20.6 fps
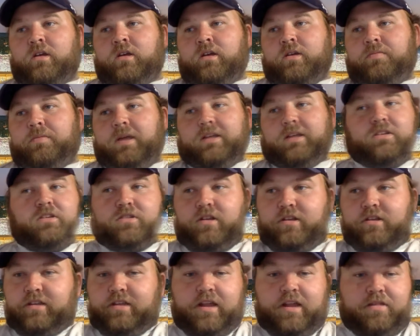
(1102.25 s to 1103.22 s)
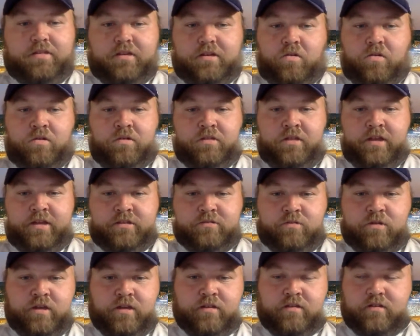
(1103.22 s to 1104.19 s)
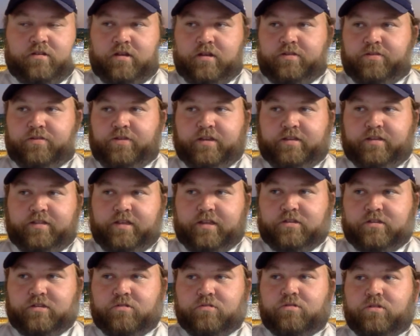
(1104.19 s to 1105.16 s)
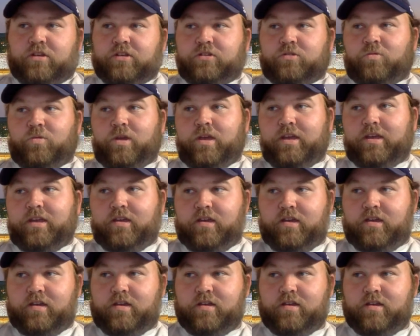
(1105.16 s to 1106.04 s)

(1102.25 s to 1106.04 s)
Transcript: They just couldn't get anything going last week. I think they do this week.